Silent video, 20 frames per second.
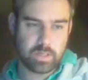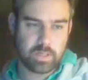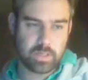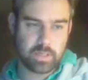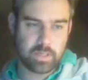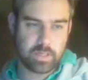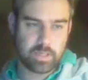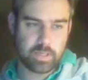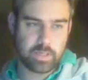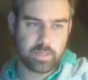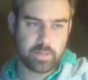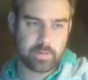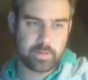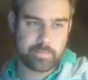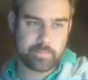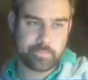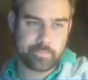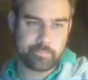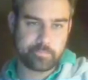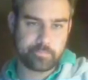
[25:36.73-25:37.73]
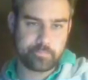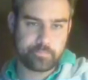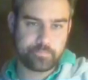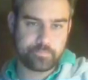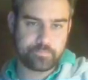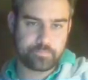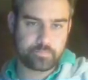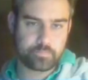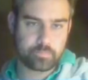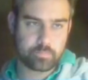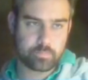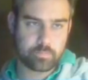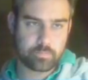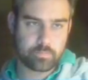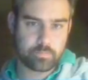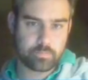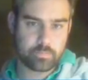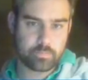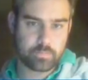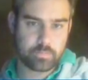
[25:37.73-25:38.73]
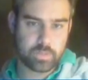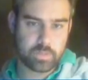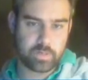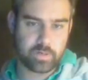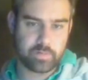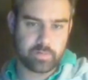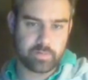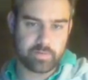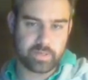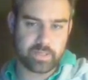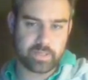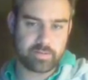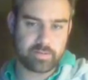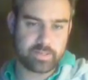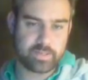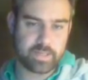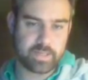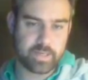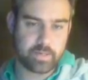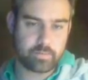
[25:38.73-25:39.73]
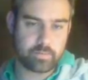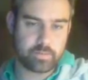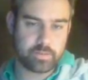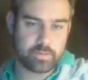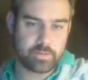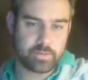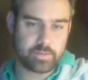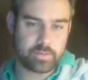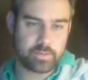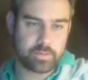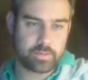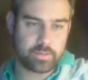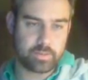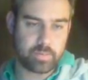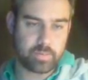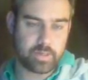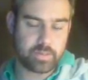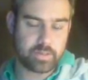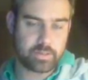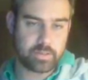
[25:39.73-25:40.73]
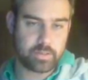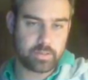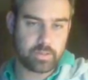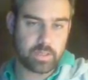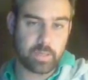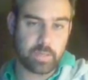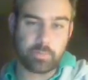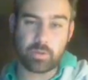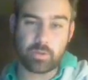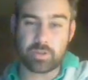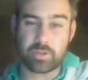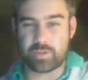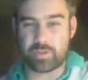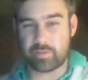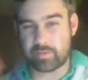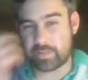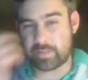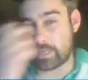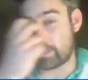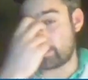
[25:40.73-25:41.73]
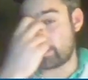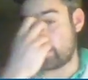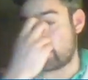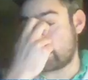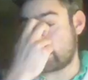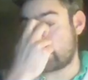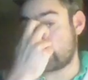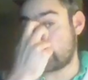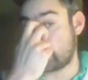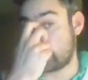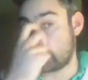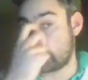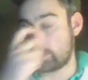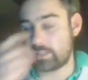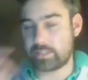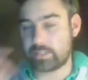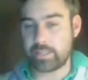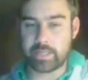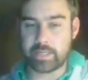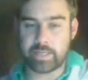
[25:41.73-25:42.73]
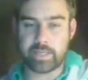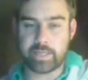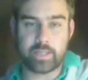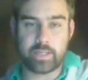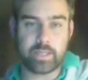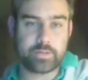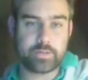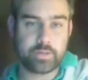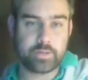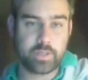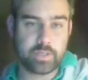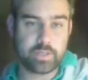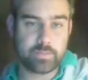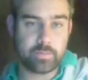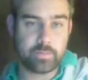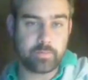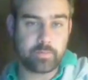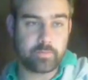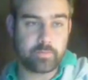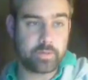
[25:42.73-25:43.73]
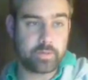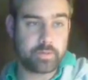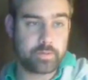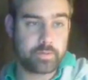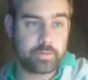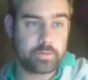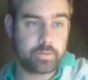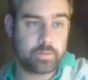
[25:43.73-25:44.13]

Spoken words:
I don't even get to attack, which is just embarrassing. I probably should have attacked there actually, because then I can electrolyze both creatures.